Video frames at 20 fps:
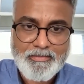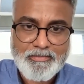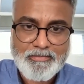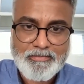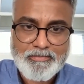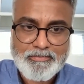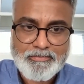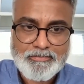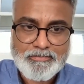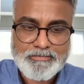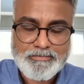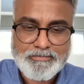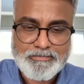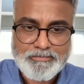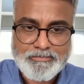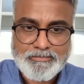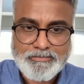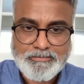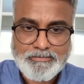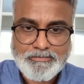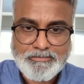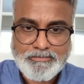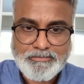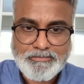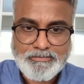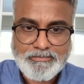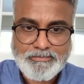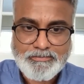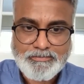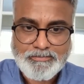
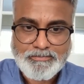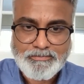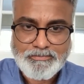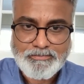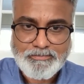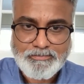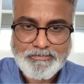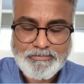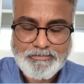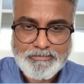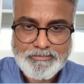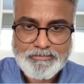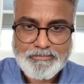(no one is talking)